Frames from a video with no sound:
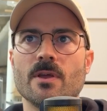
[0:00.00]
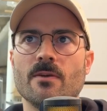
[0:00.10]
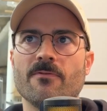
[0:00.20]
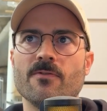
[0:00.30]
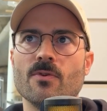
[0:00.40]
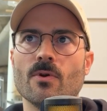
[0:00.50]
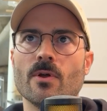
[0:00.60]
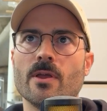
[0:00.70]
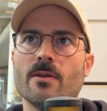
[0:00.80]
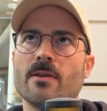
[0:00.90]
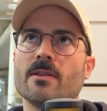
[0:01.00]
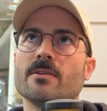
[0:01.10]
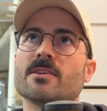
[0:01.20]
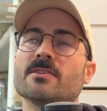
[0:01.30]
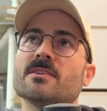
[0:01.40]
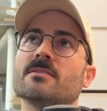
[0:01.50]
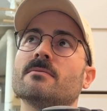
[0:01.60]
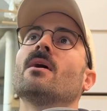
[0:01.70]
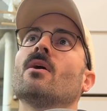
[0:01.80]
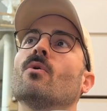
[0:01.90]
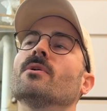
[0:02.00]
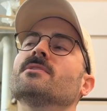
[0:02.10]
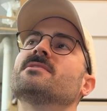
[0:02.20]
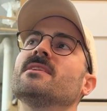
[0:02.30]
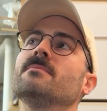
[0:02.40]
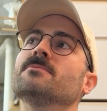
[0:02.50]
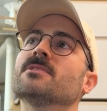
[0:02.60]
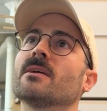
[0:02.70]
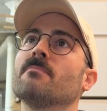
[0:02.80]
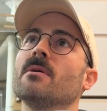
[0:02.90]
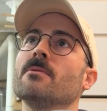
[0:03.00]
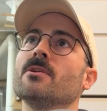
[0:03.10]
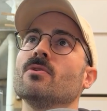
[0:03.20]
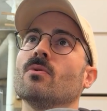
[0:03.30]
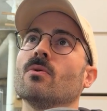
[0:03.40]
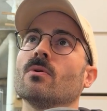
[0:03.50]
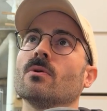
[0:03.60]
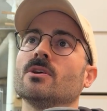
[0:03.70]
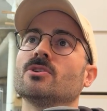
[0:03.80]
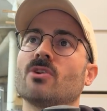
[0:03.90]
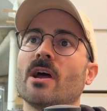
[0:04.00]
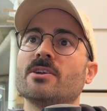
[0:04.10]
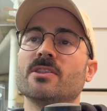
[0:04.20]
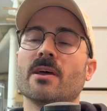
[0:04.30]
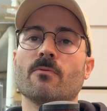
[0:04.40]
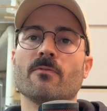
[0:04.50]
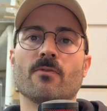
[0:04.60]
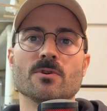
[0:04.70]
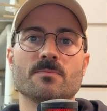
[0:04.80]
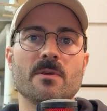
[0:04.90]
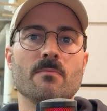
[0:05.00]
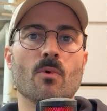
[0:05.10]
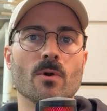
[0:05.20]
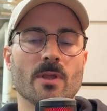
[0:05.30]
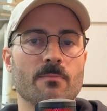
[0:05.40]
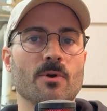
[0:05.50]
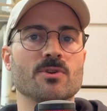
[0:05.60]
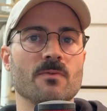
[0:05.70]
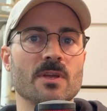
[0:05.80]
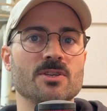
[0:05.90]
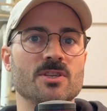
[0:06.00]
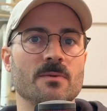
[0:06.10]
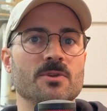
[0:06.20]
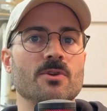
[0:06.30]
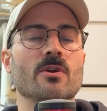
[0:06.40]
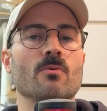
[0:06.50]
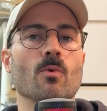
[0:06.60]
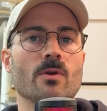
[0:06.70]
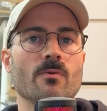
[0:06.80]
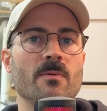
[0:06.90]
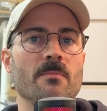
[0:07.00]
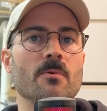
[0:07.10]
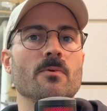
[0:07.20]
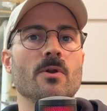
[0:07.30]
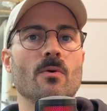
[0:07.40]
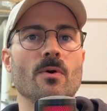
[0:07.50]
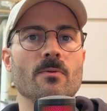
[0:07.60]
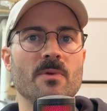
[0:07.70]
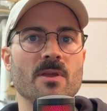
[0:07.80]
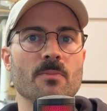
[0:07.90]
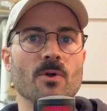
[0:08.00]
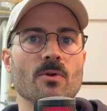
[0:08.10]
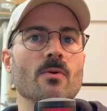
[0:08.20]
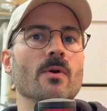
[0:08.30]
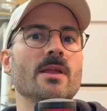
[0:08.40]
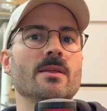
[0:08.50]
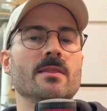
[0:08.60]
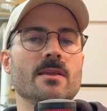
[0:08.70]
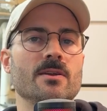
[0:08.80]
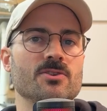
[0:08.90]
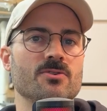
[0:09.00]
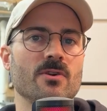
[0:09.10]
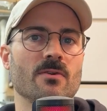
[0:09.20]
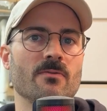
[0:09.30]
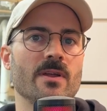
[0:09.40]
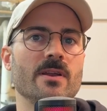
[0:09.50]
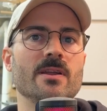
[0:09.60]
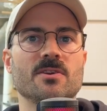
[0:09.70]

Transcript: If you, it does it, or it seems like maybe your strategy then would, of course, be more like personal relationships. So, working with people who know other people or are in the industry already.